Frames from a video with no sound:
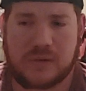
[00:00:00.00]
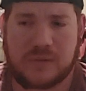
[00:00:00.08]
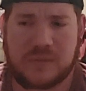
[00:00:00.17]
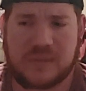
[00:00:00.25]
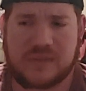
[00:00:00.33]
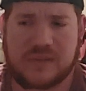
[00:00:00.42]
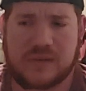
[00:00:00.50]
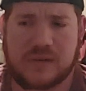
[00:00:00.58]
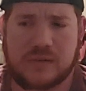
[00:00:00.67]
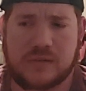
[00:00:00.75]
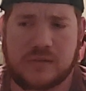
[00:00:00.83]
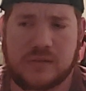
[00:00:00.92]
I believe
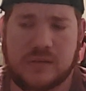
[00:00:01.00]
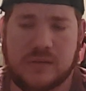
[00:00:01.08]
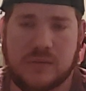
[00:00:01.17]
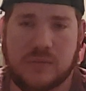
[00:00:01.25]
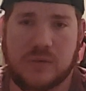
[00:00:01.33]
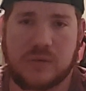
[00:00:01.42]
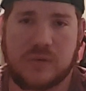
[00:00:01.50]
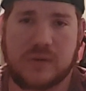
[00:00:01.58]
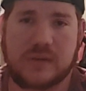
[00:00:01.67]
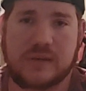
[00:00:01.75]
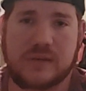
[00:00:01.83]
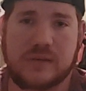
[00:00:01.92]
there's one where
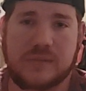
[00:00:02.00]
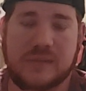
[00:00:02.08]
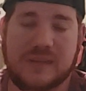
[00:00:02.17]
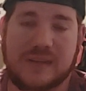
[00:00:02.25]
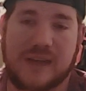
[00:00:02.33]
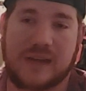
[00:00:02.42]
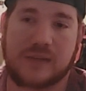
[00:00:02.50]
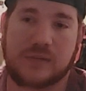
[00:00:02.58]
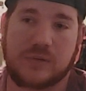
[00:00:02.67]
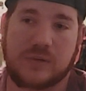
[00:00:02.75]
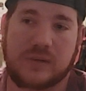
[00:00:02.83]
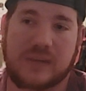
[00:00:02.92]
you can be a
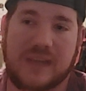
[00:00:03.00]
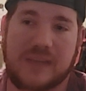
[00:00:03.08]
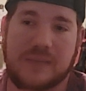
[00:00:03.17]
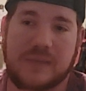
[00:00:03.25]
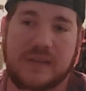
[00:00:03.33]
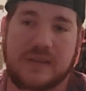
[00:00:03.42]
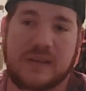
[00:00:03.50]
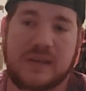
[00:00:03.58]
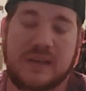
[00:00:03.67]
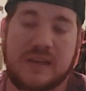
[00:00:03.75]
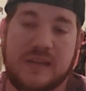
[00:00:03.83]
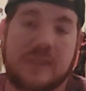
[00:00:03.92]
dinosaur or a caveman,
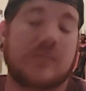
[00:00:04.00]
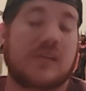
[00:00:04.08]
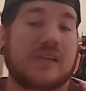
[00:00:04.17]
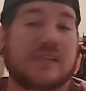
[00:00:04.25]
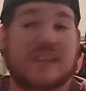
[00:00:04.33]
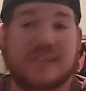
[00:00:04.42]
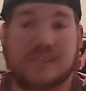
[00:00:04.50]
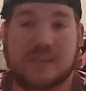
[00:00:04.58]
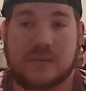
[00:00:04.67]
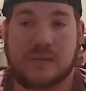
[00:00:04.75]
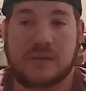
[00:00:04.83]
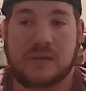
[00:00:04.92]
and you're trying to take
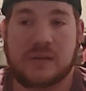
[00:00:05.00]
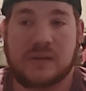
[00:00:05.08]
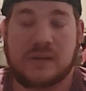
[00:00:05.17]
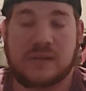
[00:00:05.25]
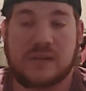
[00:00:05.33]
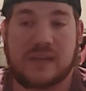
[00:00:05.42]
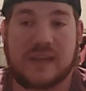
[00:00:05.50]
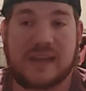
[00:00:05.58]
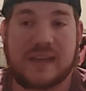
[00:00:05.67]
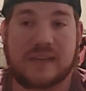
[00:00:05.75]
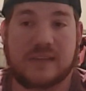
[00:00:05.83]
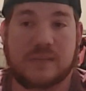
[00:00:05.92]
the
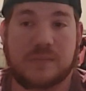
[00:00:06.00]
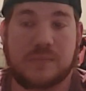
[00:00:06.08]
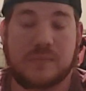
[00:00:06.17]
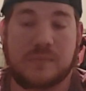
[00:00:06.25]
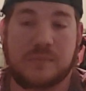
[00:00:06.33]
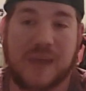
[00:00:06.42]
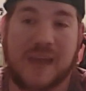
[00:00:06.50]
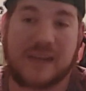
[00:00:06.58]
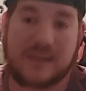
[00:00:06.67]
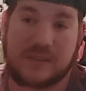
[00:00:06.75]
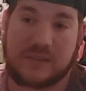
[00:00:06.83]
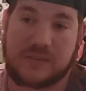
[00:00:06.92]
eggs back
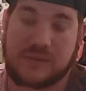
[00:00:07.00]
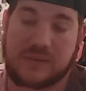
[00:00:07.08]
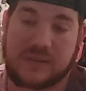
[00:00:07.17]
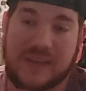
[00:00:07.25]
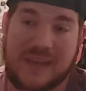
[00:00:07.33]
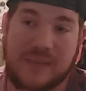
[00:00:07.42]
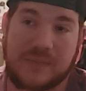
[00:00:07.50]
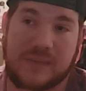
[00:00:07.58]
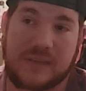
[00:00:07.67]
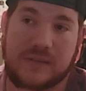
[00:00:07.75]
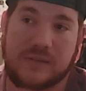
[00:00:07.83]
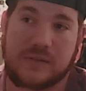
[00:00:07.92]
to, if you're the
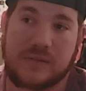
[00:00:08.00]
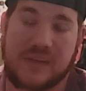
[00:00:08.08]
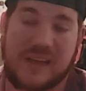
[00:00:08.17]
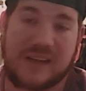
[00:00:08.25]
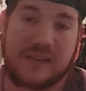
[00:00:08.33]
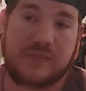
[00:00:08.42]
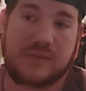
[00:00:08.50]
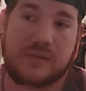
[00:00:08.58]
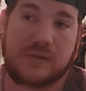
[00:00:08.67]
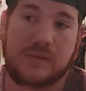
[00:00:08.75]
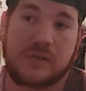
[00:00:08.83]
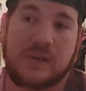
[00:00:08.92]
caveman, you do that. If
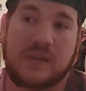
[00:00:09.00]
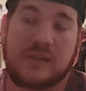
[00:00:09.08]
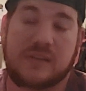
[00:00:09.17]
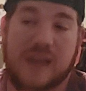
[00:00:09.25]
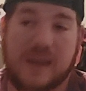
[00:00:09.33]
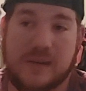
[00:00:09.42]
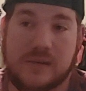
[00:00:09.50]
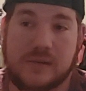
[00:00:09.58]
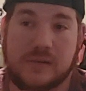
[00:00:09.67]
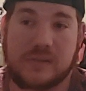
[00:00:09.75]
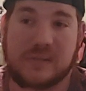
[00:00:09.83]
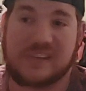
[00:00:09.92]
you're the dino, you
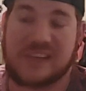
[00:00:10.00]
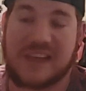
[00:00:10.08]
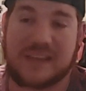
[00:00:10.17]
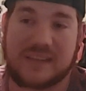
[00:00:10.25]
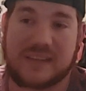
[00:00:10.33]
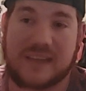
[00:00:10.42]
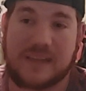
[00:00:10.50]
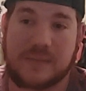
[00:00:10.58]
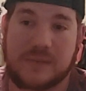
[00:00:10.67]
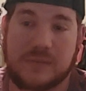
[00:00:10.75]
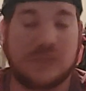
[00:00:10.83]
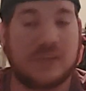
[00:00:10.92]
just attack the
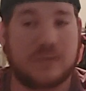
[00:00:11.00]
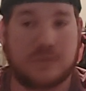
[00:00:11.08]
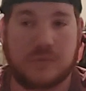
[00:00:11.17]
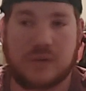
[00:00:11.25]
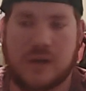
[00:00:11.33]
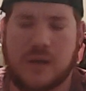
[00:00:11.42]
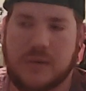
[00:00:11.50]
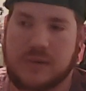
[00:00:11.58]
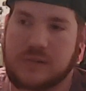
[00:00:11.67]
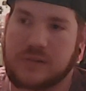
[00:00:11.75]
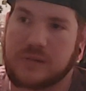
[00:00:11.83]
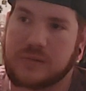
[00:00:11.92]
caveman, which was what I always
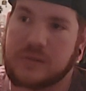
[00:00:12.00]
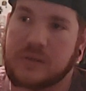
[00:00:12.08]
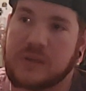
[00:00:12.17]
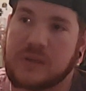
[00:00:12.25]
chose.